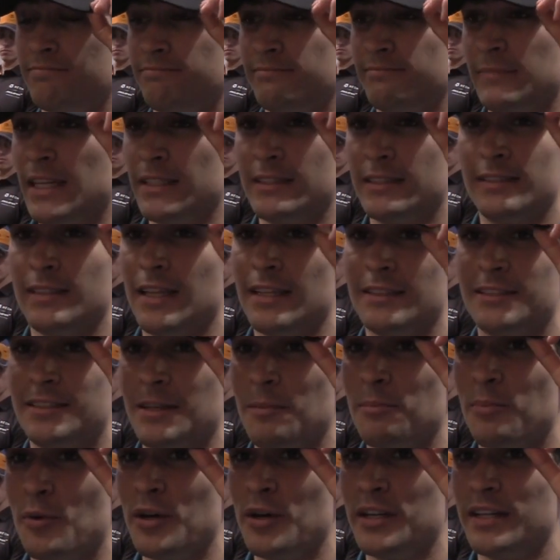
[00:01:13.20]
Yeah, at
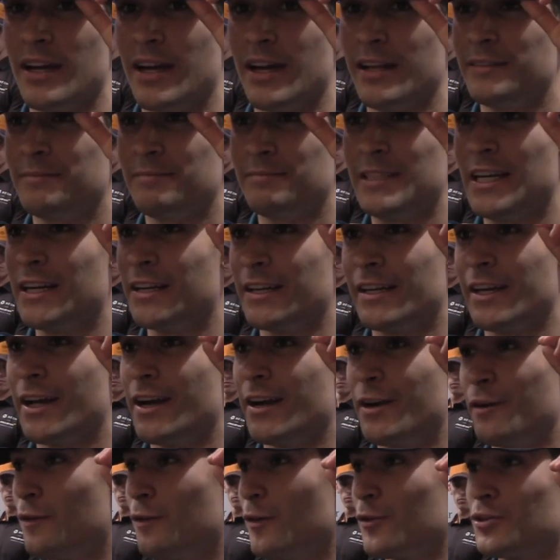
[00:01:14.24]
some point, I didn't
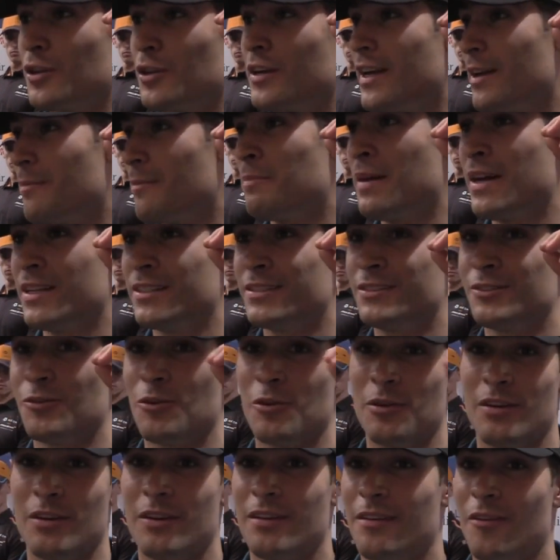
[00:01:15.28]
care if I was going to get passed
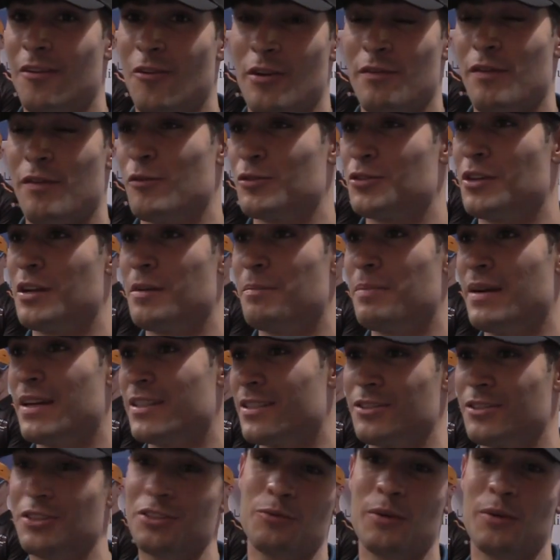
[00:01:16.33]
or if I was going to pass.